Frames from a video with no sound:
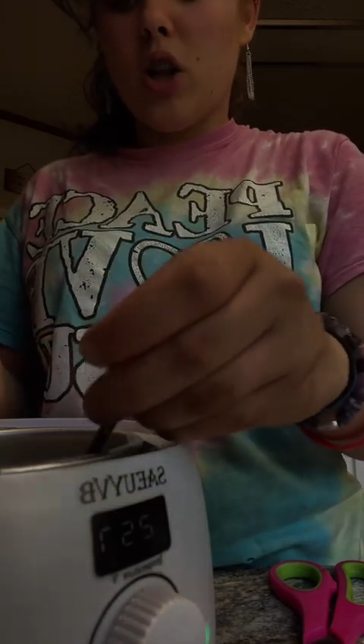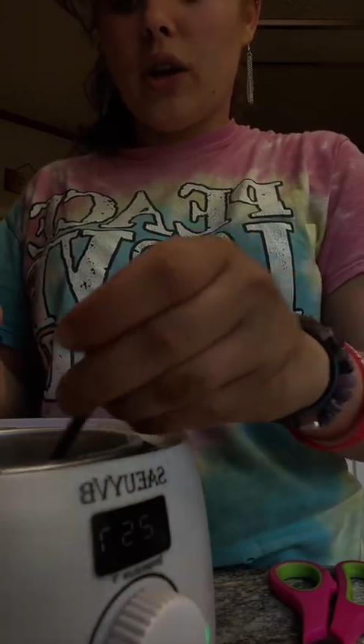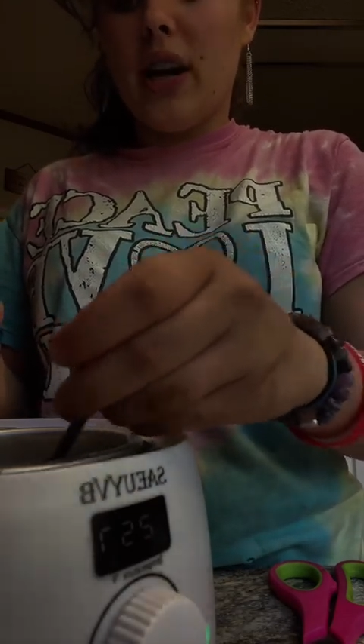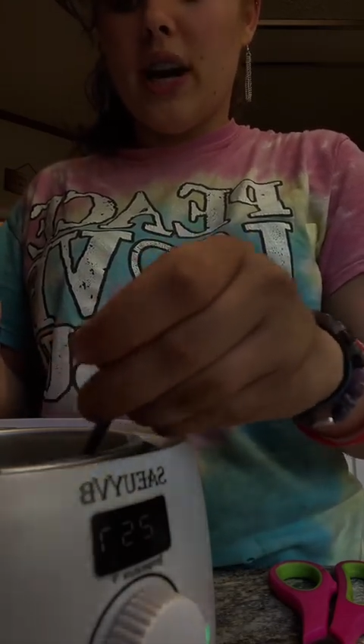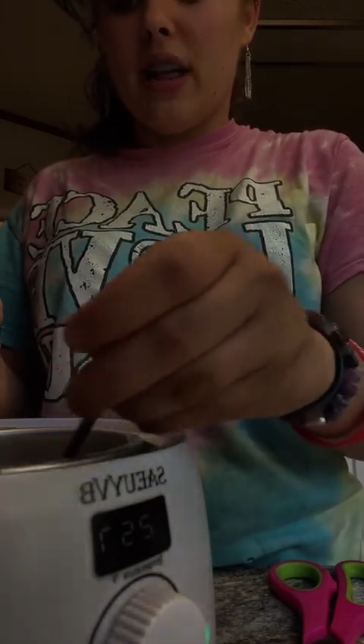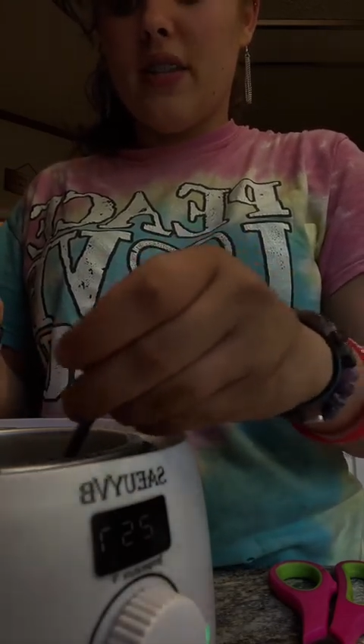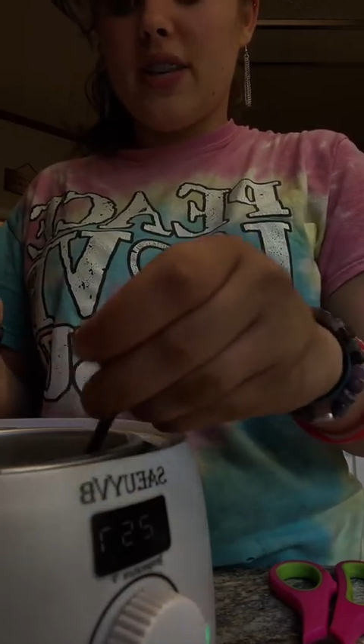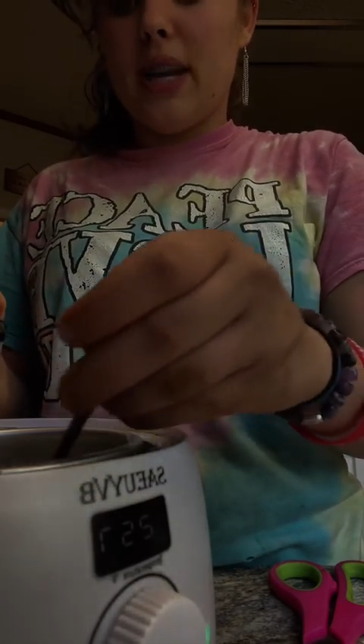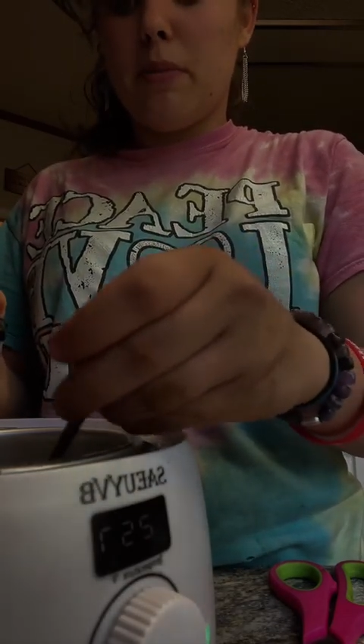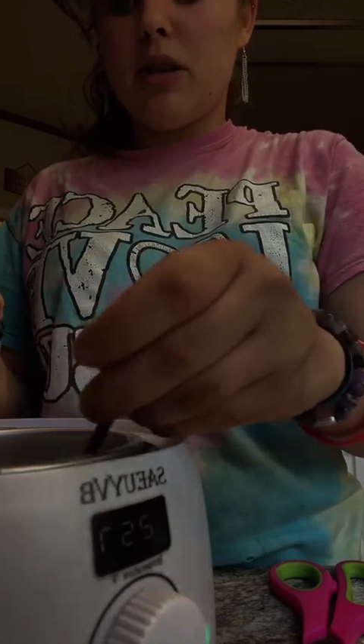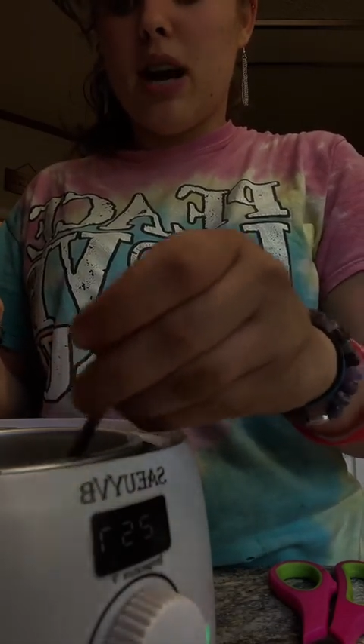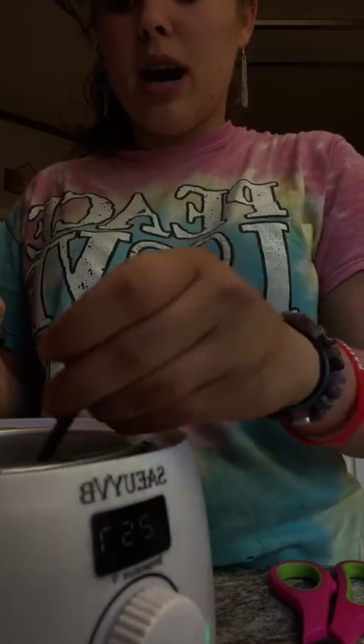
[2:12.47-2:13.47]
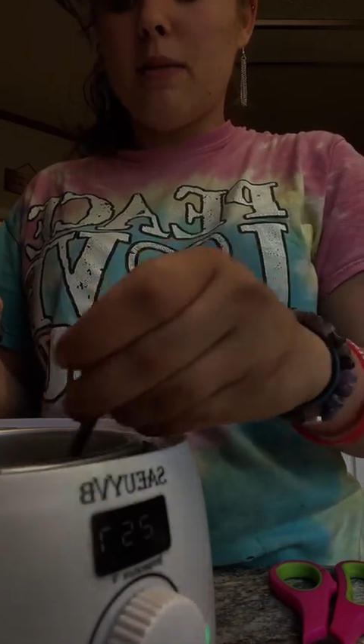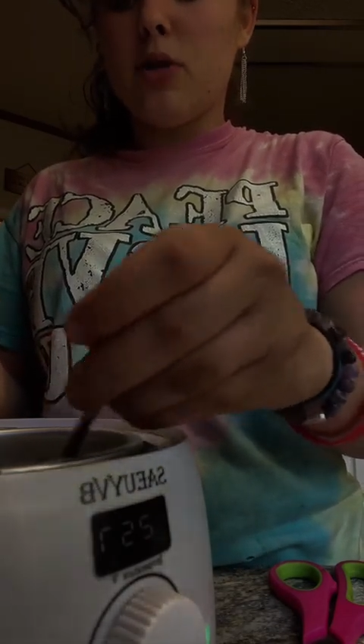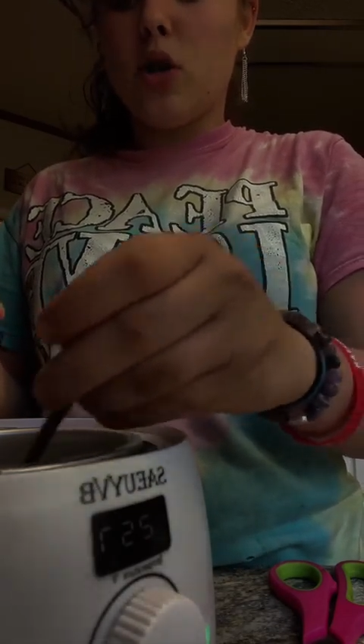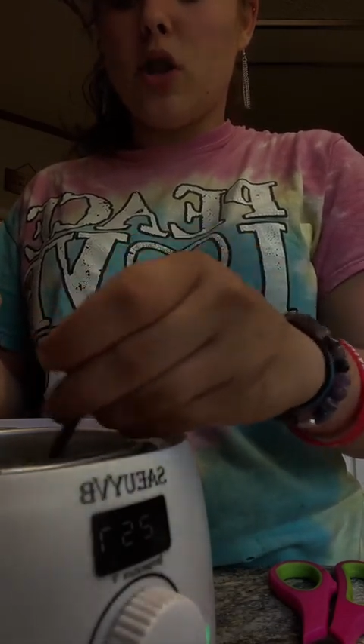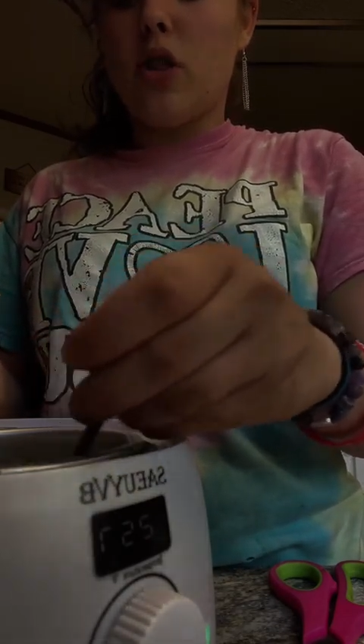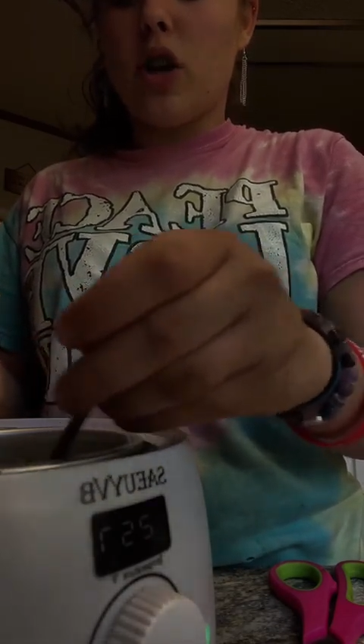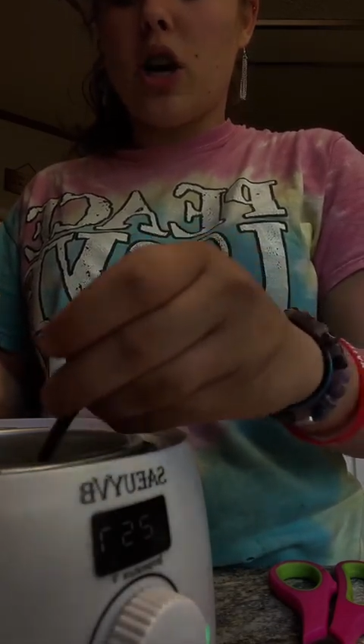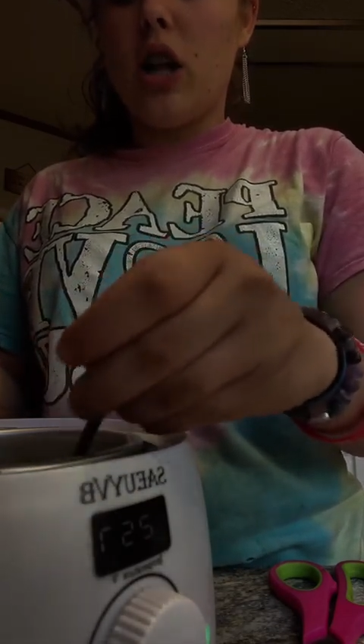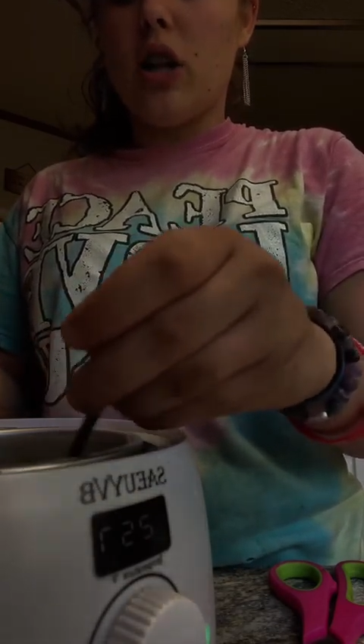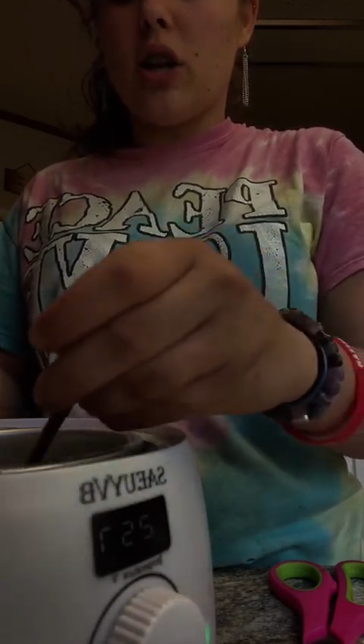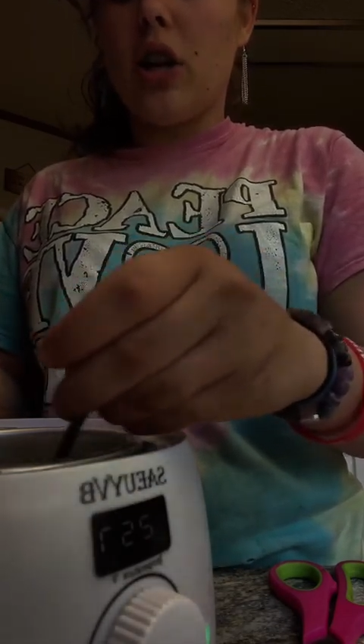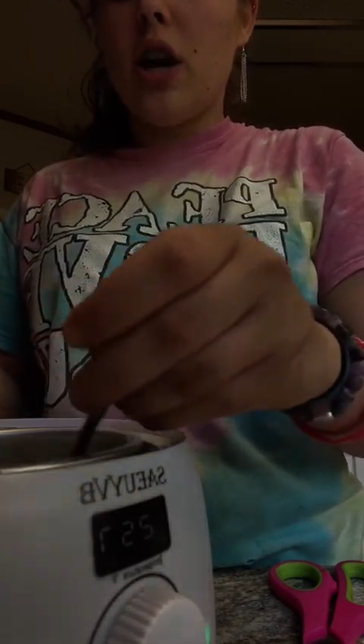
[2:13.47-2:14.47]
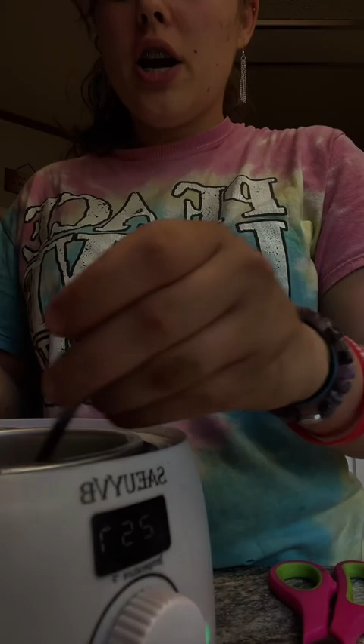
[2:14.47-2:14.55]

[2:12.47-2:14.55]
in at the same time so that the color